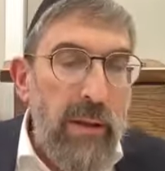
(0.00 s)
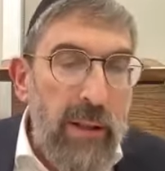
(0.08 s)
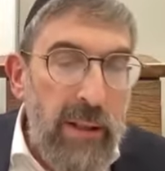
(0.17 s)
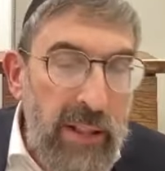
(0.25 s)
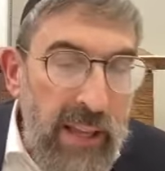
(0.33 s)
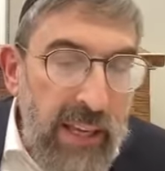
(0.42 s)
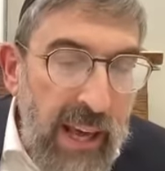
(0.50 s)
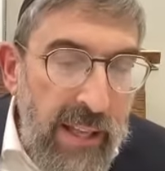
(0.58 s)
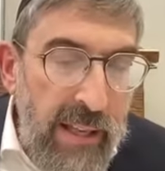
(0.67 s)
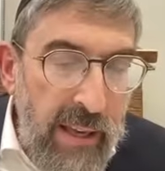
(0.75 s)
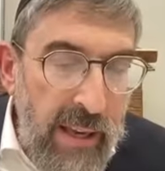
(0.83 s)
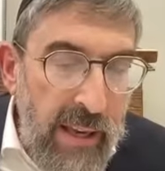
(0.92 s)

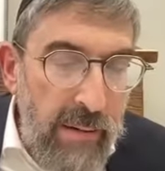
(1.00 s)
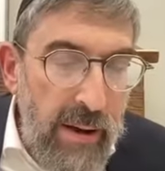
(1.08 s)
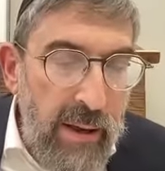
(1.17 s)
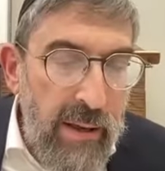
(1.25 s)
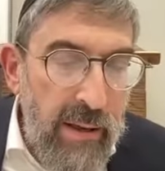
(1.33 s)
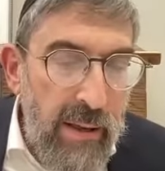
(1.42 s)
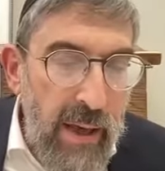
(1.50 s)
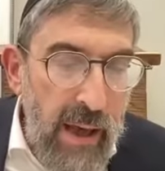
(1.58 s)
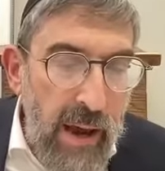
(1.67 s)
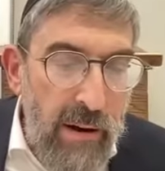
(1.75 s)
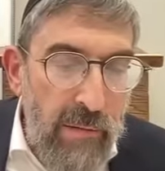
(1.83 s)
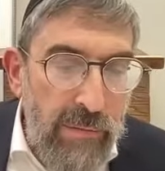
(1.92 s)
Likek Yerek
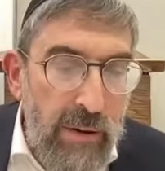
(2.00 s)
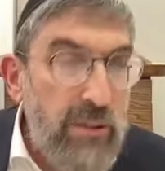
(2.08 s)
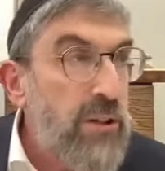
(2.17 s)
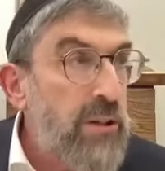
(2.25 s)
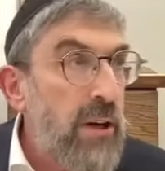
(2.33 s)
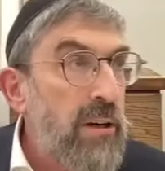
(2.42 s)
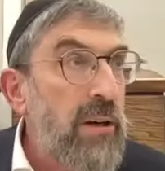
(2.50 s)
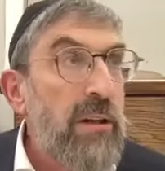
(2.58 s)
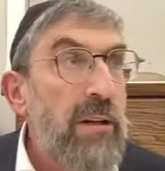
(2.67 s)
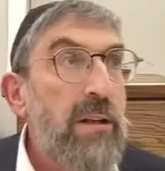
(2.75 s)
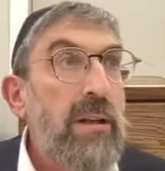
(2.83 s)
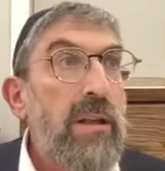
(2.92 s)
Erev Rosh
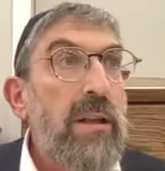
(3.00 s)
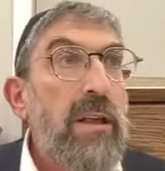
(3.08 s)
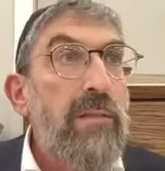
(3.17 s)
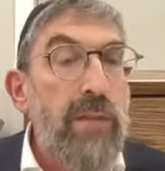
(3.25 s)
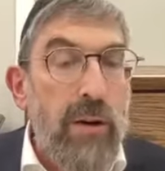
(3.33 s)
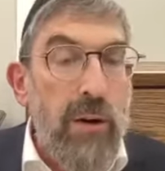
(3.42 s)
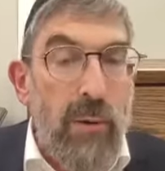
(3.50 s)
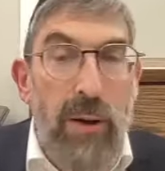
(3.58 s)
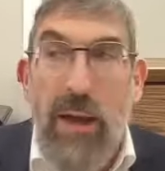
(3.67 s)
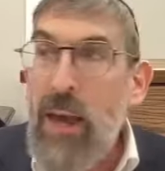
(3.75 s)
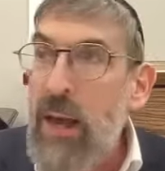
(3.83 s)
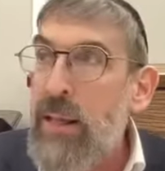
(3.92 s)
Hashanah. If you go
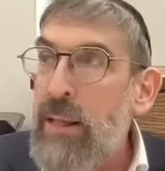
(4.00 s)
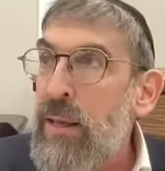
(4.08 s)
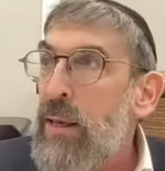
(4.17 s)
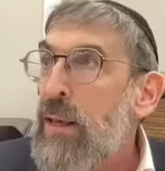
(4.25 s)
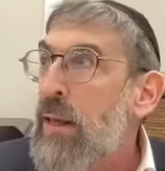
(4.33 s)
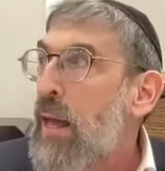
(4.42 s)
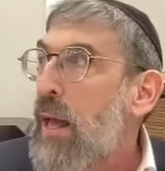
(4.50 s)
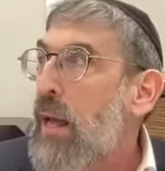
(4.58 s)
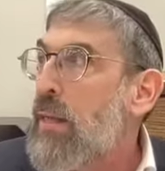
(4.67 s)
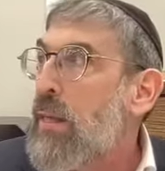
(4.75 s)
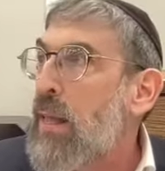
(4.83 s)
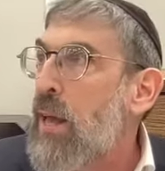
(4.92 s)
ahead
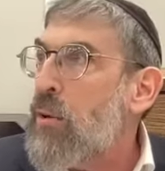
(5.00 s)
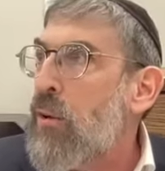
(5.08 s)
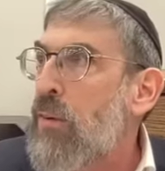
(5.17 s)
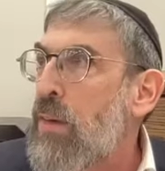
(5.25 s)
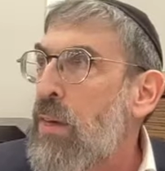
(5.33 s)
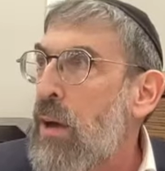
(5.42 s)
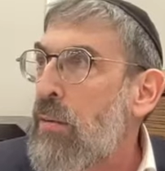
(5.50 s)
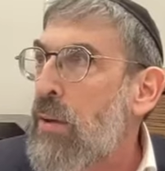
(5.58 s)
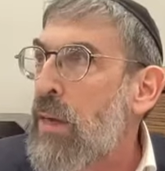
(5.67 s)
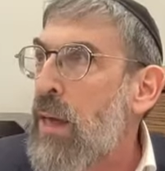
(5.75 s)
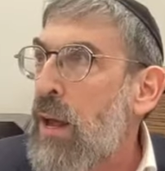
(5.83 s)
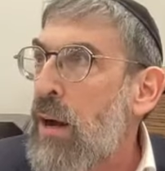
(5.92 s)
and you take off a
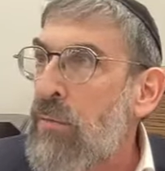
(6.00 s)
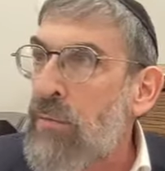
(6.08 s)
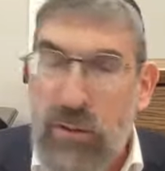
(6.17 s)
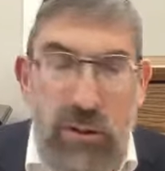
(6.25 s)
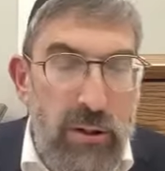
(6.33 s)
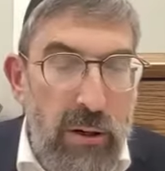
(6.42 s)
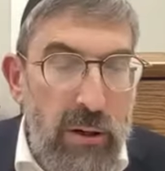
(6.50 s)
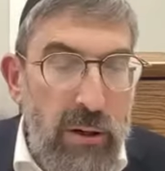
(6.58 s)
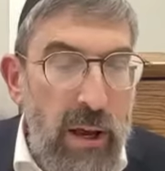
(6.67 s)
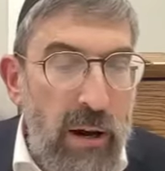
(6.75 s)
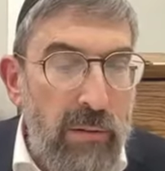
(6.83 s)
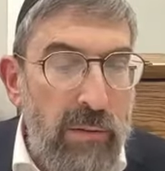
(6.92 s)
Yerek Erev Rosh Hashanah.
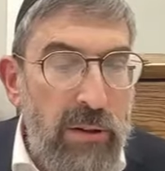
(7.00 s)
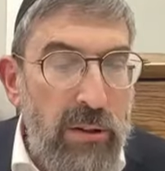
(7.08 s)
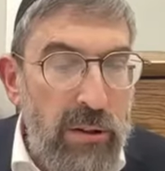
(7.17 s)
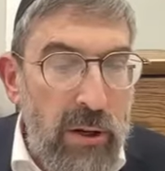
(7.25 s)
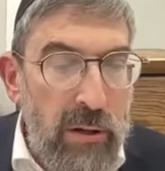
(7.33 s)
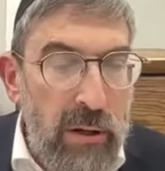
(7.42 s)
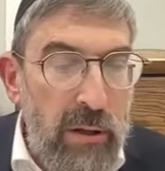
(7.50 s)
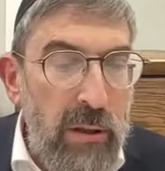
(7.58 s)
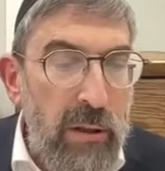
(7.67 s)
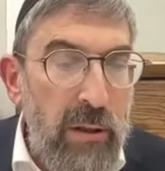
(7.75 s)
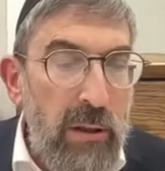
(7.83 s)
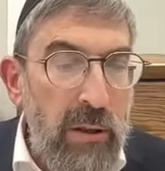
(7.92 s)
Erev Rosh Hashanah,
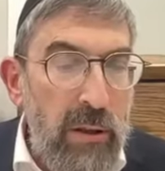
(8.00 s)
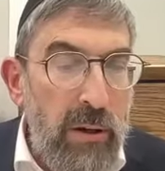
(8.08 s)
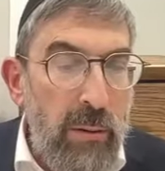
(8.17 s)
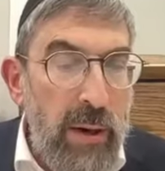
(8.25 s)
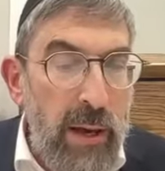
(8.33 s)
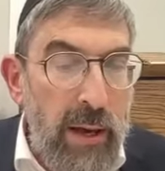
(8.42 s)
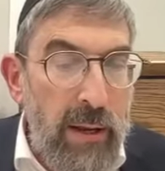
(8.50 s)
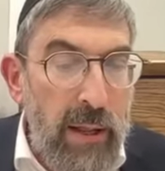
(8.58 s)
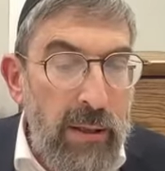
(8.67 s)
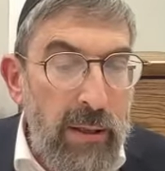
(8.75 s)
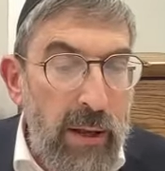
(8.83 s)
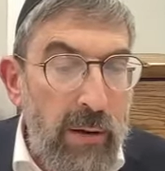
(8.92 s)
you go ahead
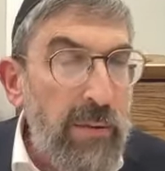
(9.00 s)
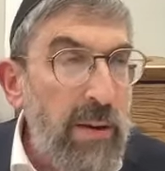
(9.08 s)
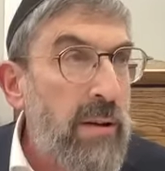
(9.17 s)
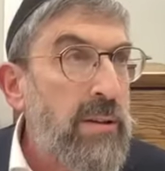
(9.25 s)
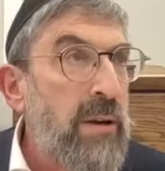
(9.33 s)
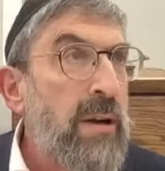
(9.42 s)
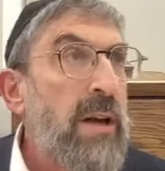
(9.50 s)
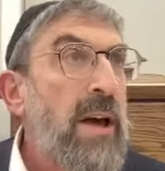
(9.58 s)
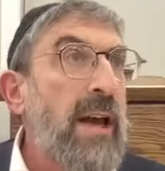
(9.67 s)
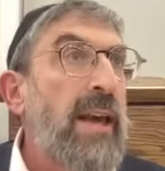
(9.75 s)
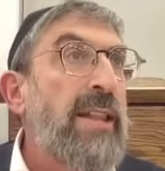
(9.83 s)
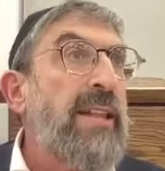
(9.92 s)
and you take off Yerek. So
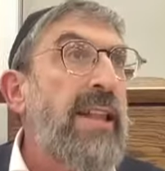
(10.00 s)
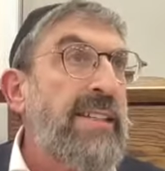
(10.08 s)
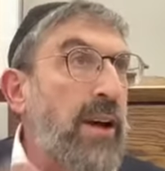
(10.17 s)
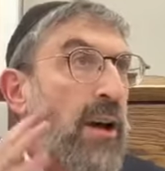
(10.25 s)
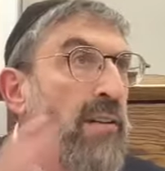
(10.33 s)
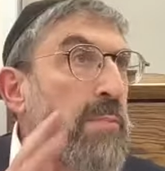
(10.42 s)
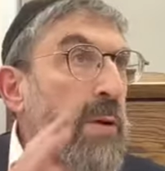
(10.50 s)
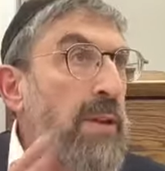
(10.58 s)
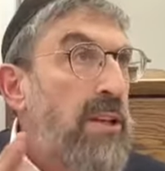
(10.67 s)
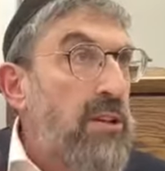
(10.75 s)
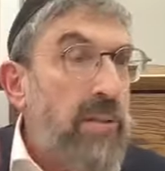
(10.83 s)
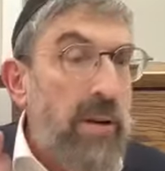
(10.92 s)
again, that's the cutoff point,
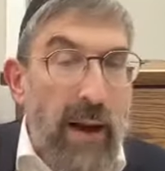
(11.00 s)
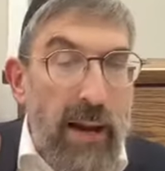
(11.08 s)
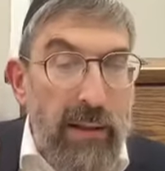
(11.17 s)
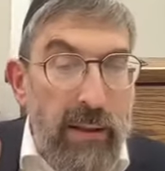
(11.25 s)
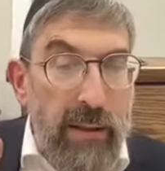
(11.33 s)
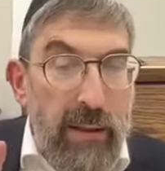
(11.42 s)
Tishrei, right?